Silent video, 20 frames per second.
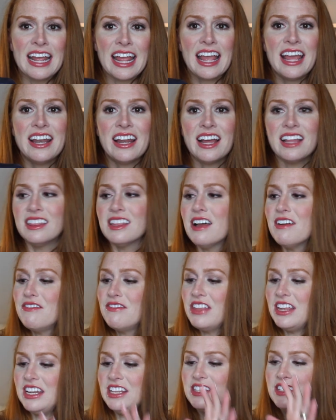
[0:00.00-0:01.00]
And I
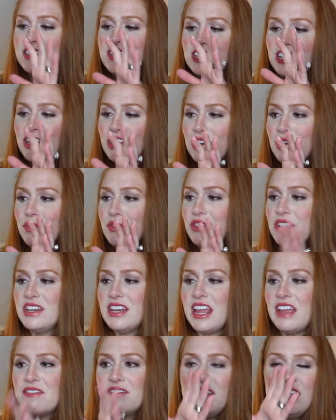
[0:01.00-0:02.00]
love that it's, you know, the
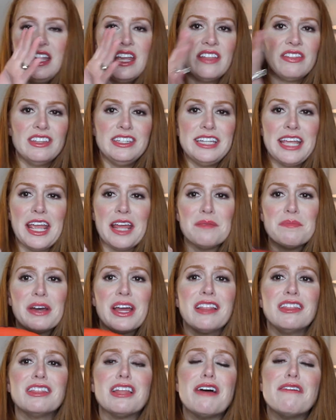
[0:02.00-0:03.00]
navy and the tan, but
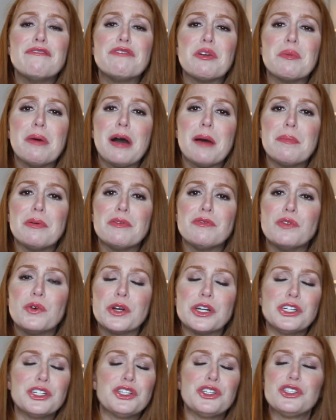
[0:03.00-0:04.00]
I love the pop of
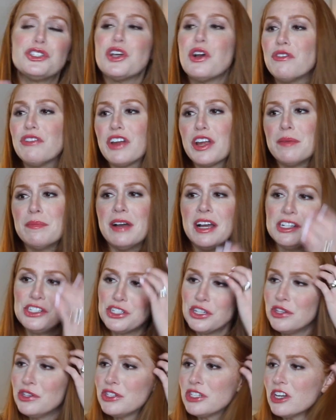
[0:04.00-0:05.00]
orange so very
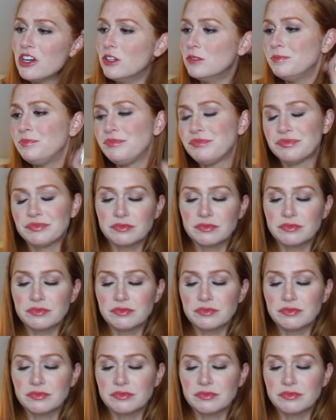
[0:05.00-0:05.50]
much, and so